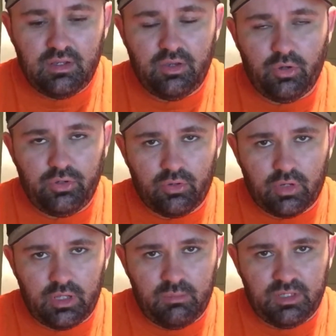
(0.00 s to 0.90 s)
Know
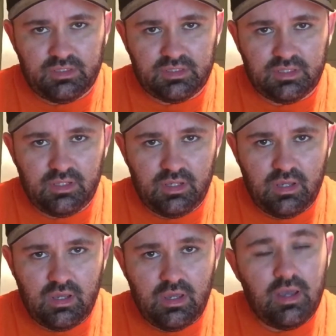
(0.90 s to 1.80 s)
your limits,
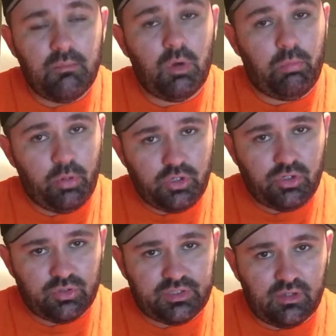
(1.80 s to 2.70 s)
but
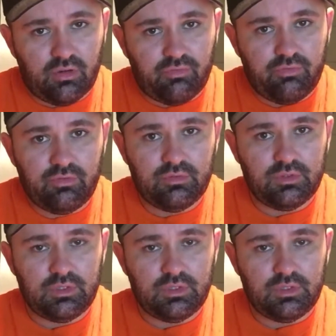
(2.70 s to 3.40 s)
push yourself.